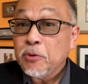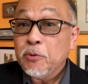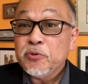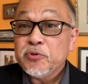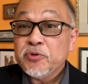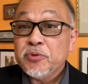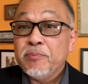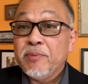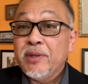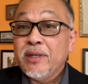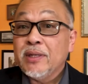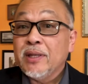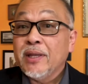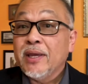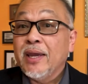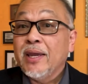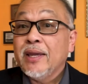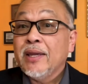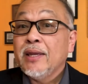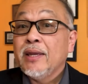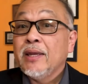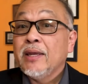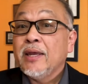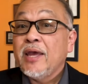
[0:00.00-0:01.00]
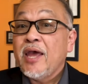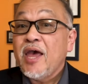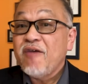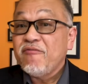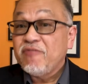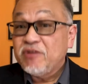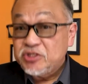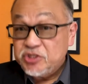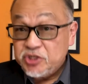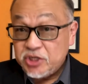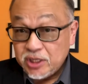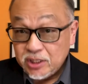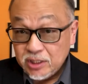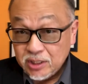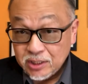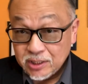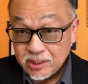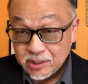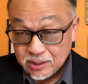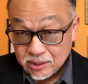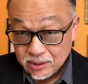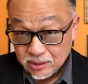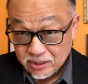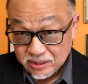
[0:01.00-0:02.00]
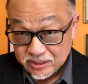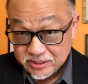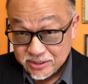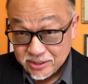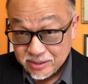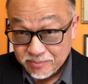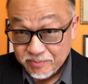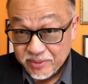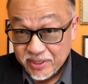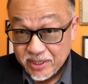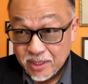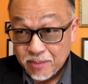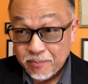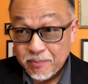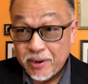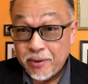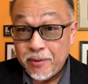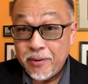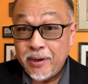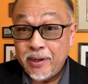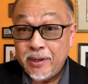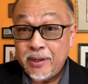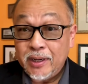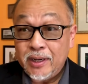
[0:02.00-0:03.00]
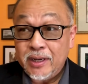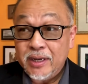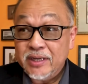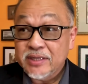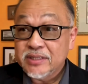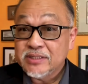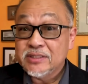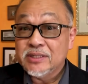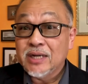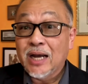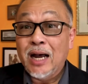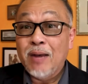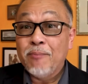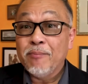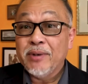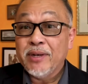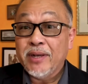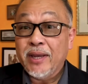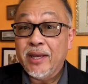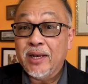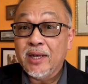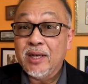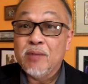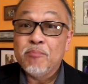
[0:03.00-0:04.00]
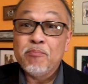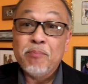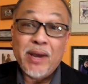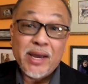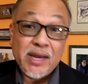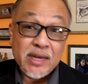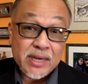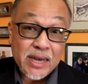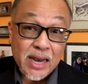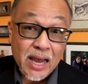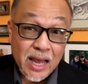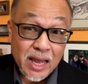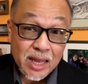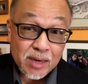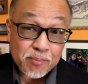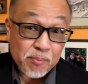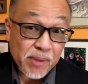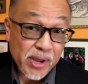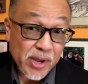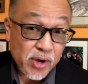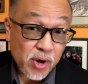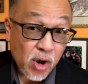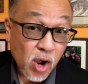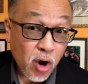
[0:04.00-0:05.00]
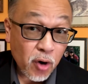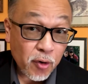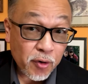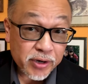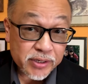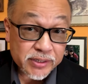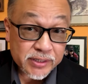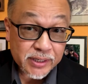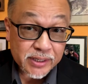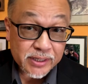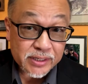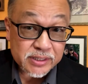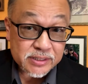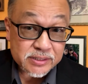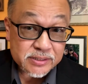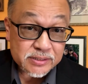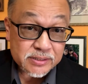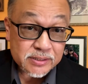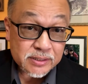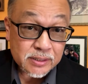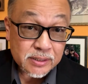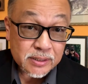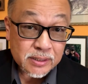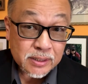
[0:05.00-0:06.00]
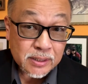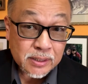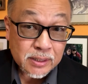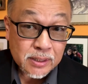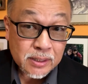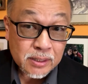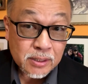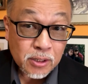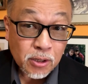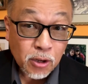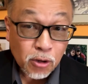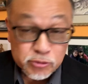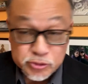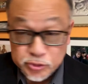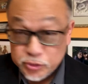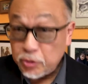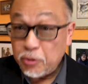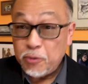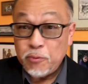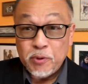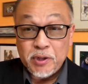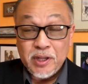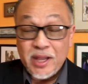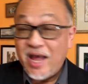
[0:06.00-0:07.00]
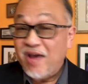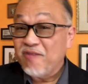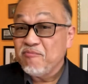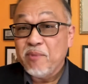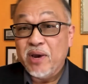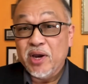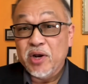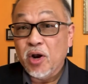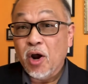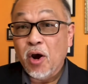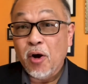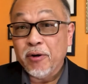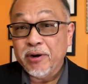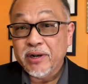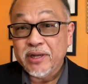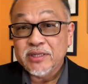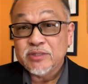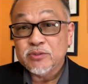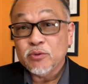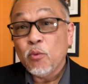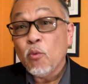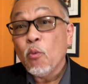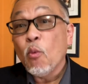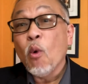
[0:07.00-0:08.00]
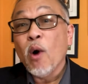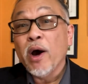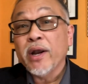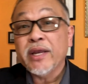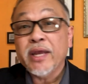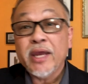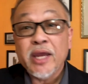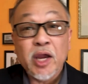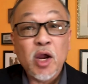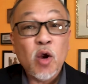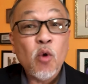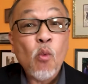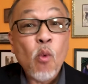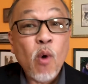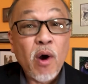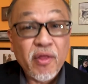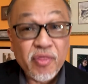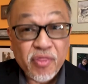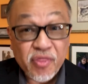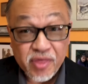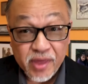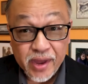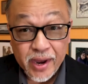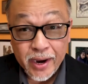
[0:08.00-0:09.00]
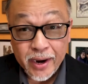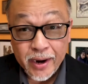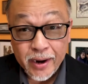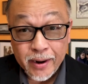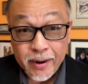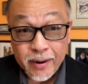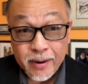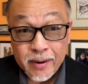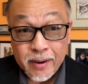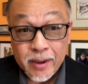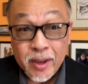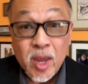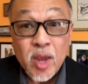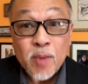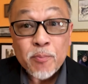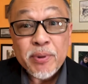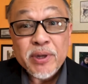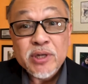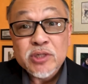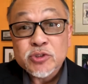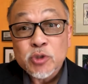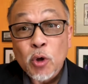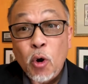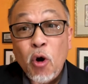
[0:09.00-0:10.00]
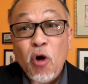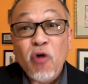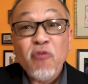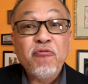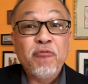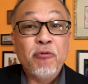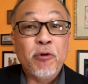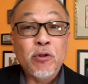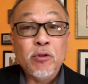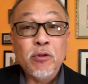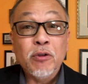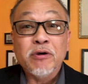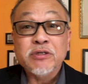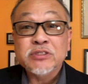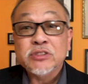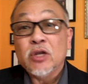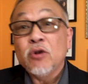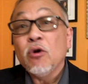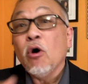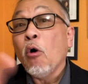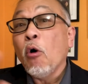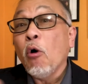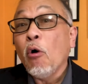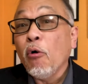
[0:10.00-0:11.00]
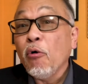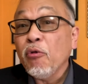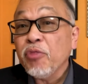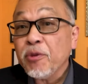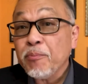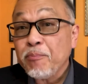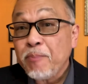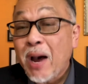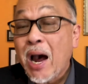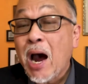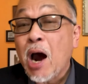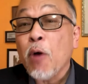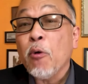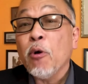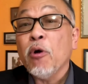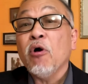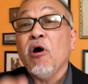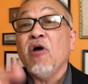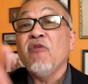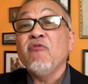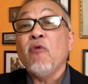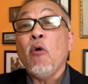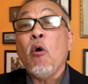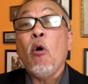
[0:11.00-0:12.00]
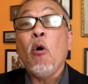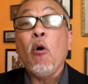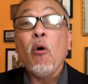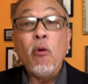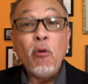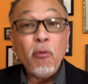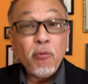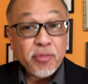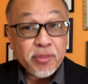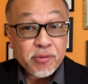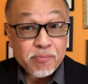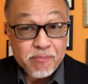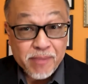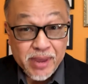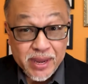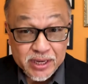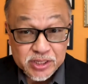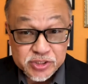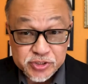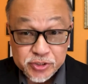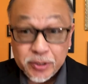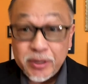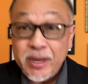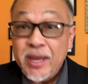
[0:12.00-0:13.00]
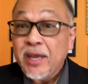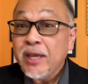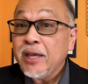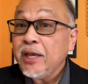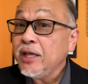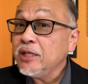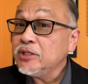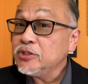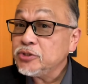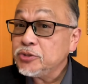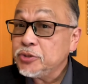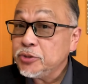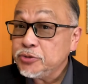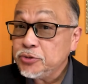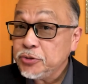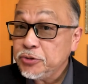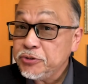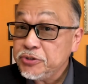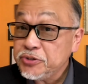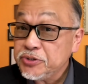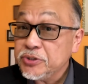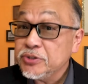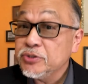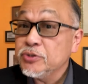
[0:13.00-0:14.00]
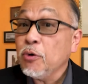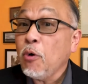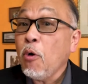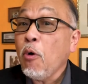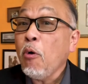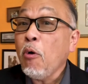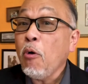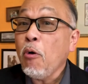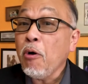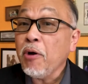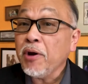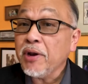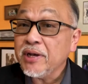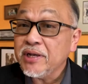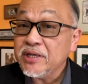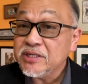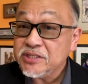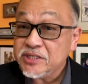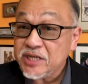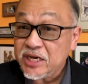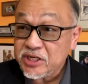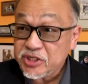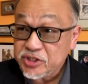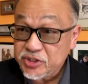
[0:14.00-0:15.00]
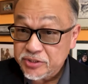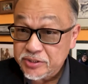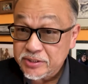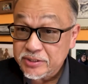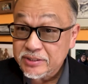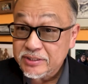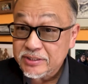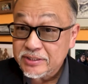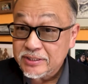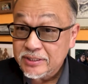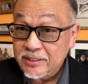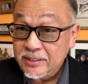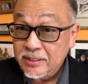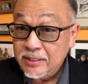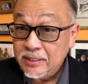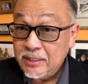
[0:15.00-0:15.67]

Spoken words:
ultimately evangelicalism in America is dominated by non-minorities. Oh, sure, we'll have minorities, one here, one there, but it's all for looks. And all the power of all the major institutions, organizations,